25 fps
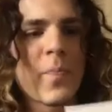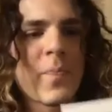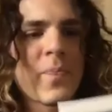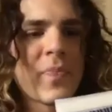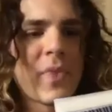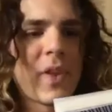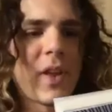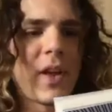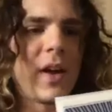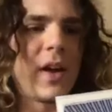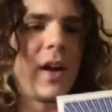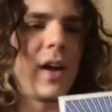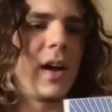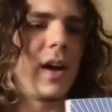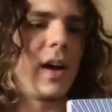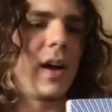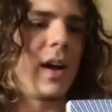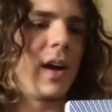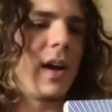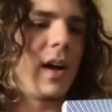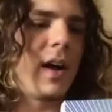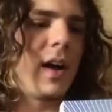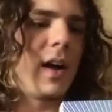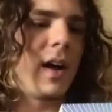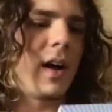
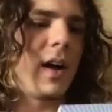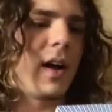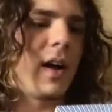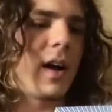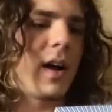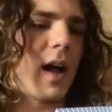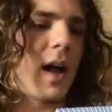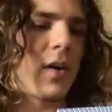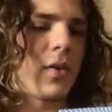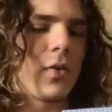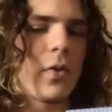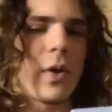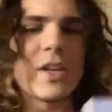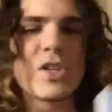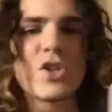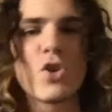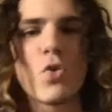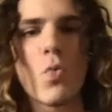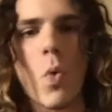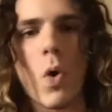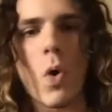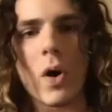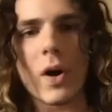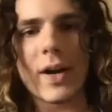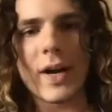uh, I don't know, as you
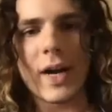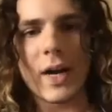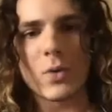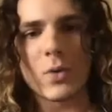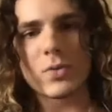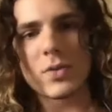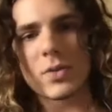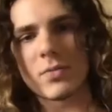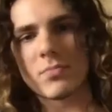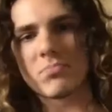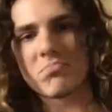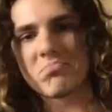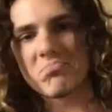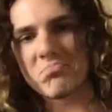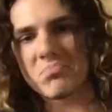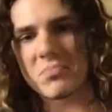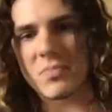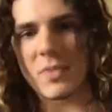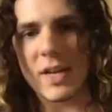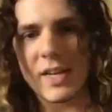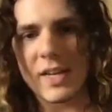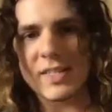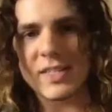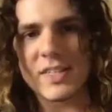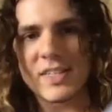work out,
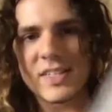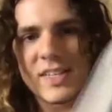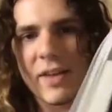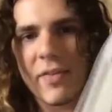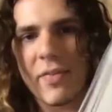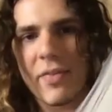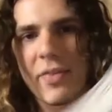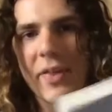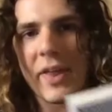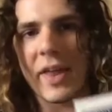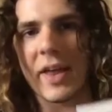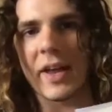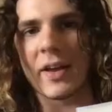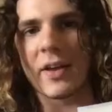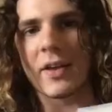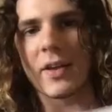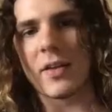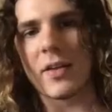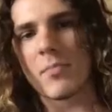is the same thing.